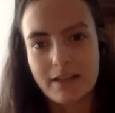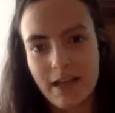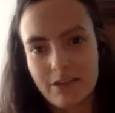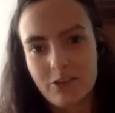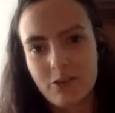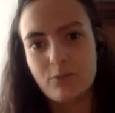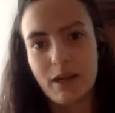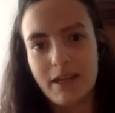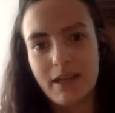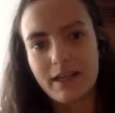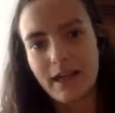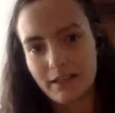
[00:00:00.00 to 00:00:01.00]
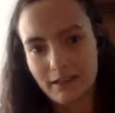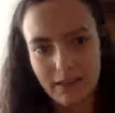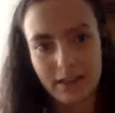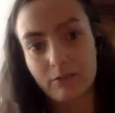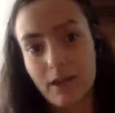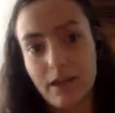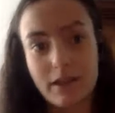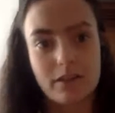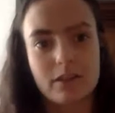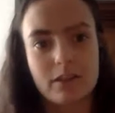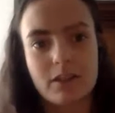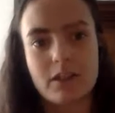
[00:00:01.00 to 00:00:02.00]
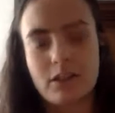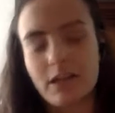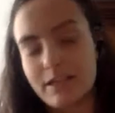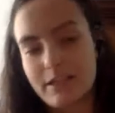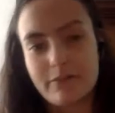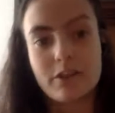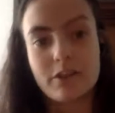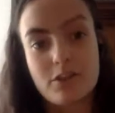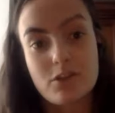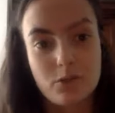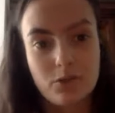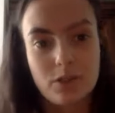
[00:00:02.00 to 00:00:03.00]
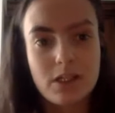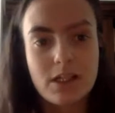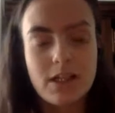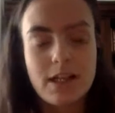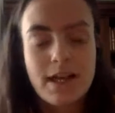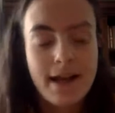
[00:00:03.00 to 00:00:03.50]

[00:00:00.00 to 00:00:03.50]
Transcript: as you might at like a regular or a different school,